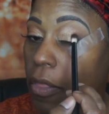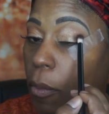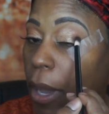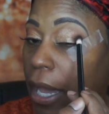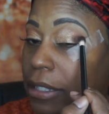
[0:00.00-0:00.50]

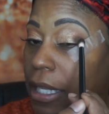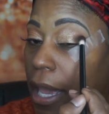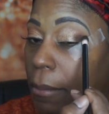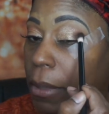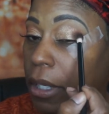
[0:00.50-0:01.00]
the wax
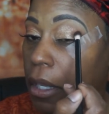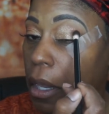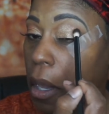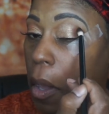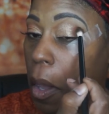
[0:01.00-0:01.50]
at
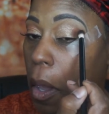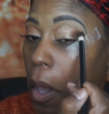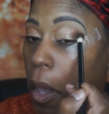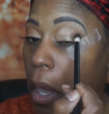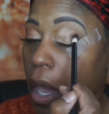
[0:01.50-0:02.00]
me
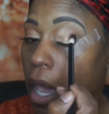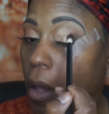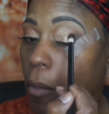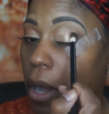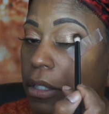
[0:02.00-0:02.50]

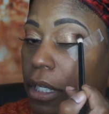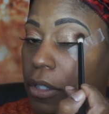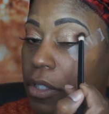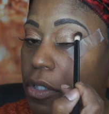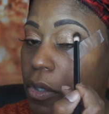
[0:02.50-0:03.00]
and walked
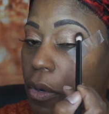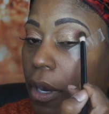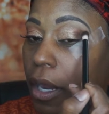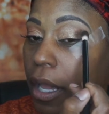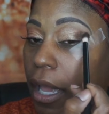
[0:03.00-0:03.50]
out the
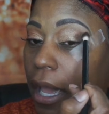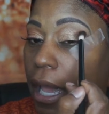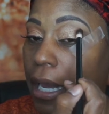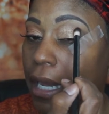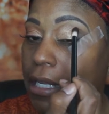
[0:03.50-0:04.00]
store.
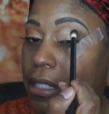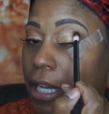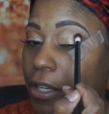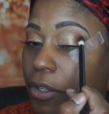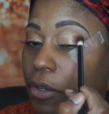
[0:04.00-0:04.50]
And I
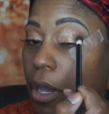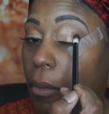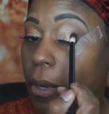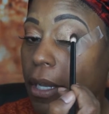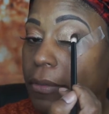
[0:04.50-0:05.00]
said, you
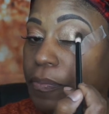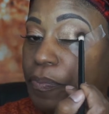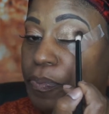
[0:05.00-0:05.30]
know what?